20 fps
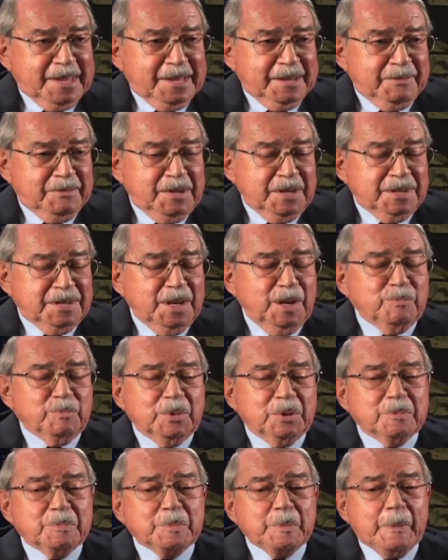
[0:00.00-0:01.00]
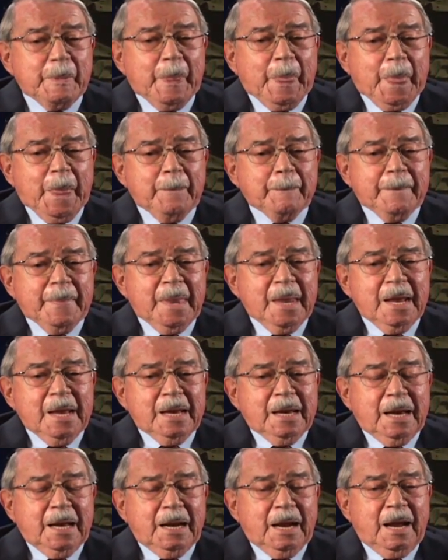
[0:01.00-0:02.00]
of December.
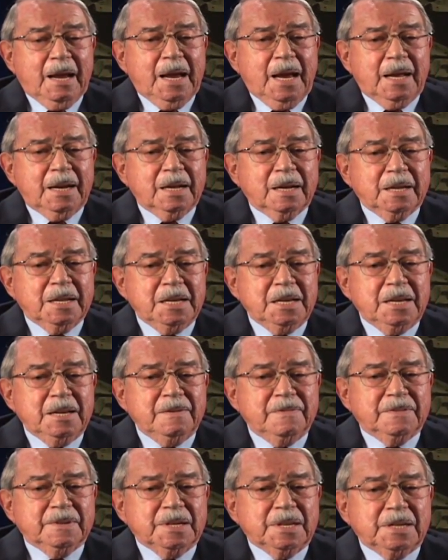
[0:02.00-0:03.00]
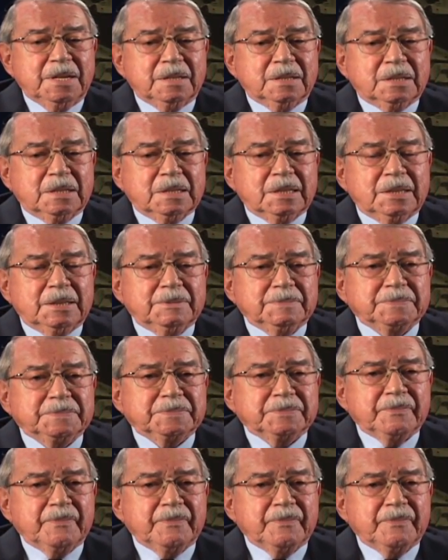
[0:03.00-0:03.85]
And I had to leave until um,